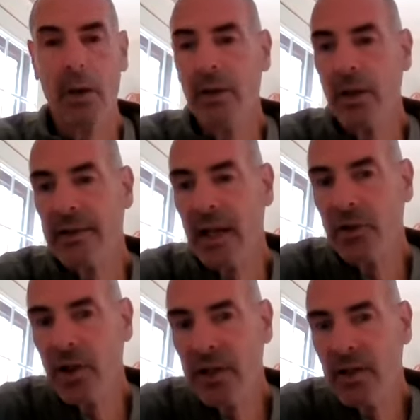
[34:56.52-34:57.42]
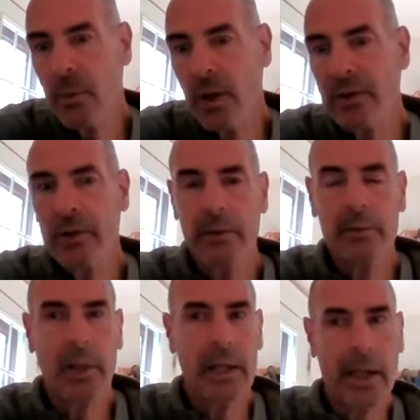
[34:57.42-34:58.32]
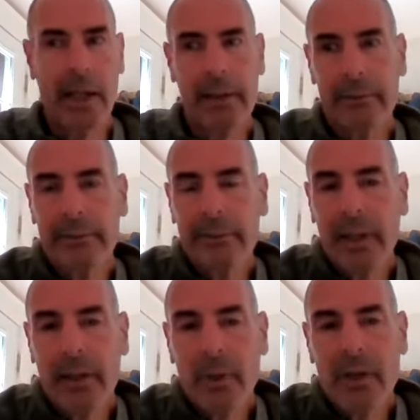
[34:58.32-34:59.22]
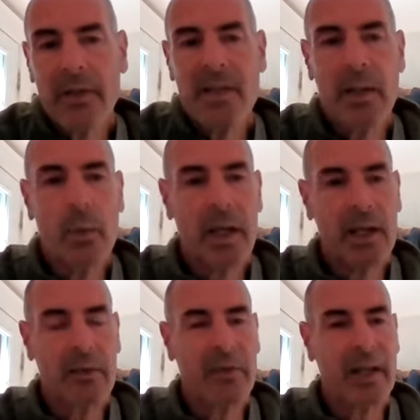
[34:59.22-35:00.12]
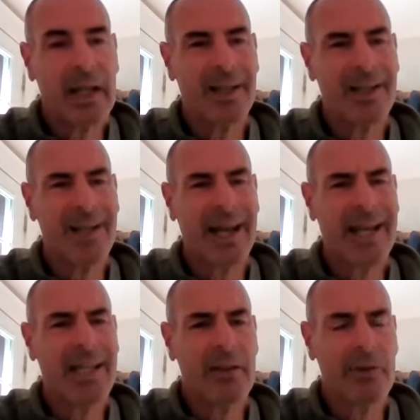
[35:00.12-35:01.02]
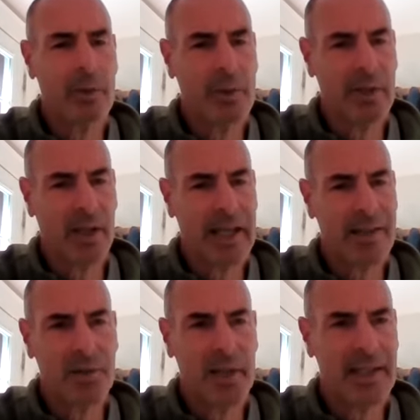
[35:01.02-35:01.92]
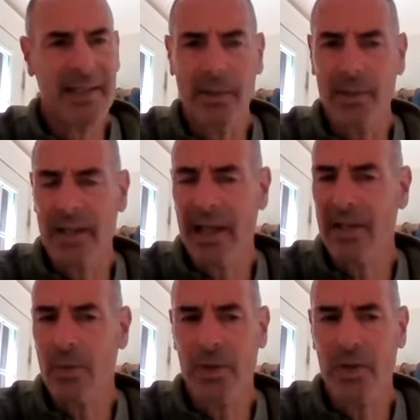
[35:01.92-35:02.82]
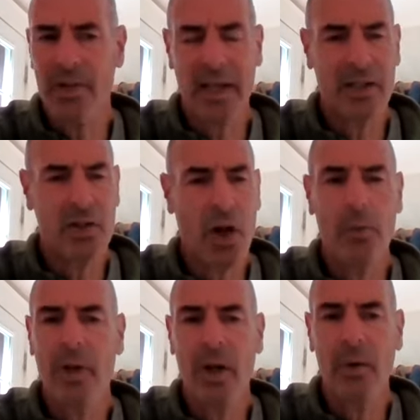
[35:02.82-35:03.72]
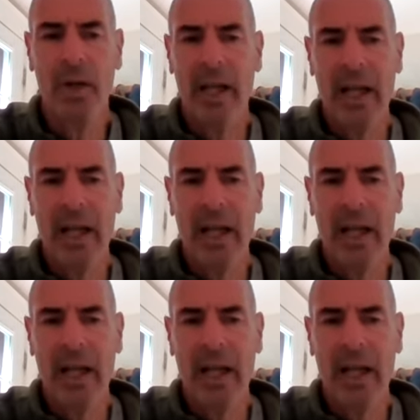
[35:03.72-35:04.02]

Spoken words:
Because I just want to, I want to see what I can find out, and I never know what they'll answer. And sometimes I ask questions that I don't know.